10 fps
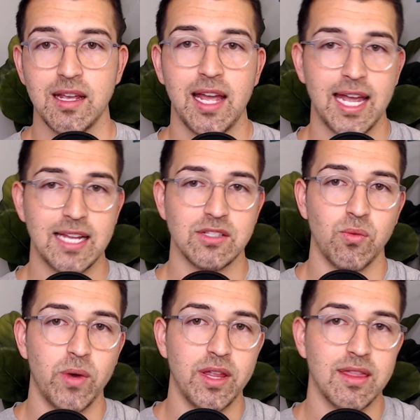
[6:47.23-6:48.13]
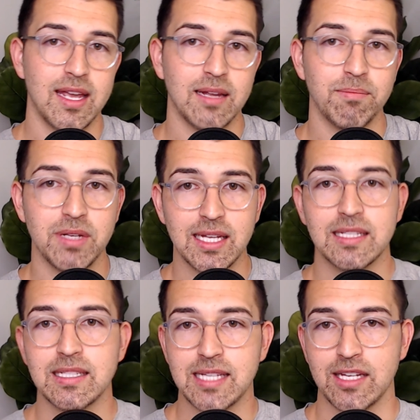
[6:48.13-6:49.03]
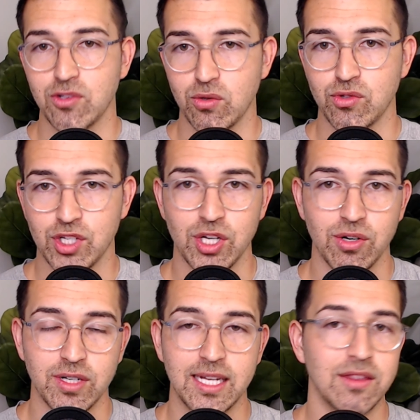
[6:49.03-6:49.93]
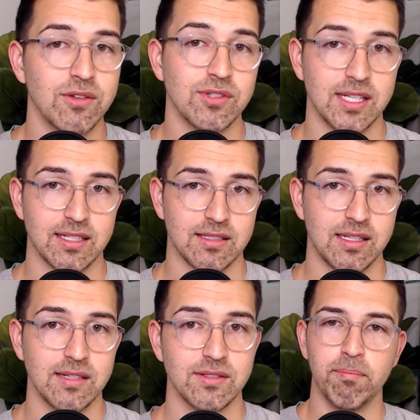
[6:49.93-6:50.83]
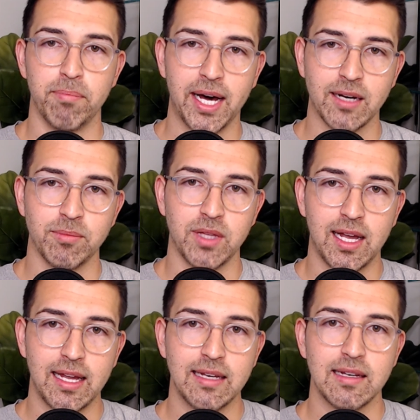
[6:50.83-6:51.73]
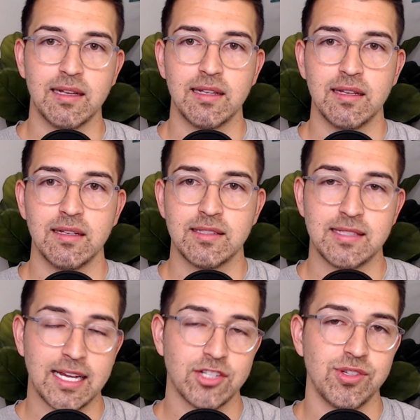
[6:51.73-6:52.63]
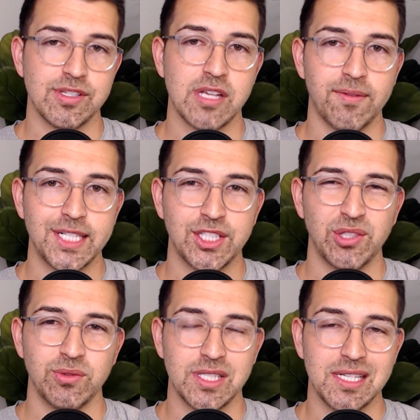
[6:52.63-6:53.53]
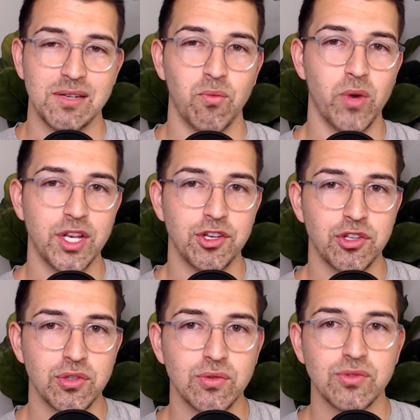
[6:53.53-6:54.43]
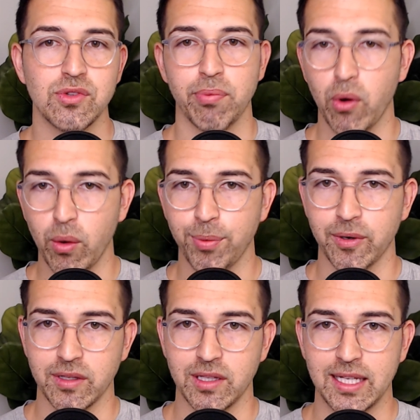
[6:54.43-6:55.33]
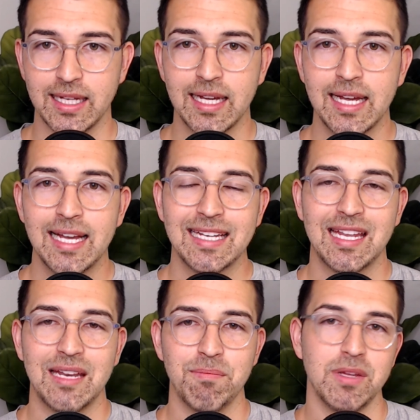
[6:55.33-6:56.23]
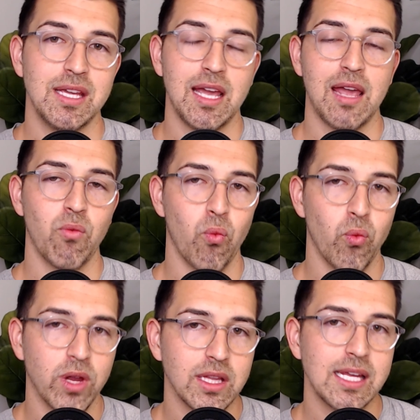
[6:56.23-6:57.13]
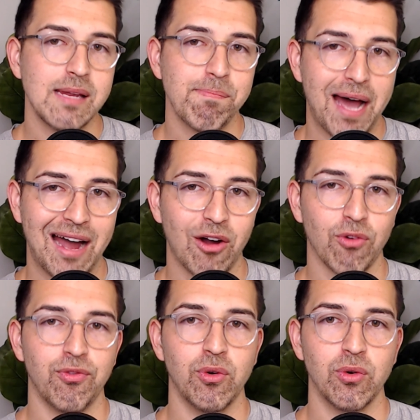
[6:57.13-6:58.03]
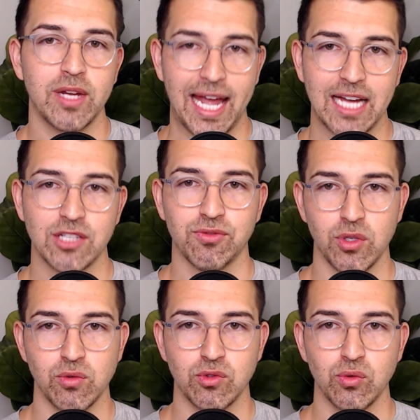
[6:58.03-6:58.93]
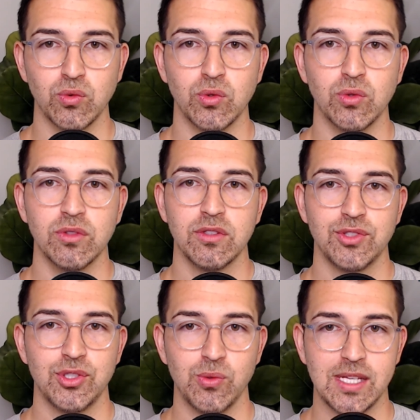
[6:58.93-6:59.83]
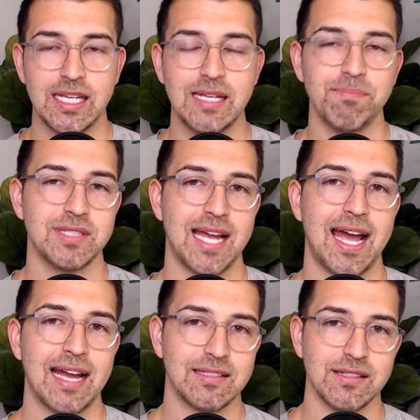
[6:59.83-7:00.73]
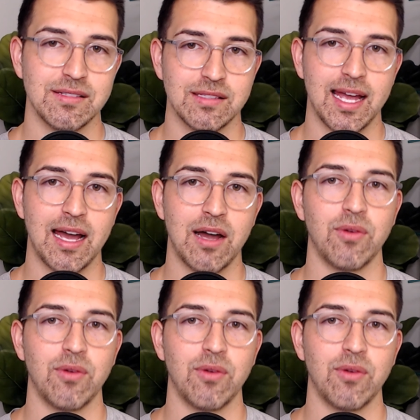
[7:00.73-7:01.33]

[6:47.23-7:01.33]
and to when they begin to take Social Security in their 60s. Bottom line, Section 72T, when used appropriately, can be a really powerful cash flow tool to keep taxes down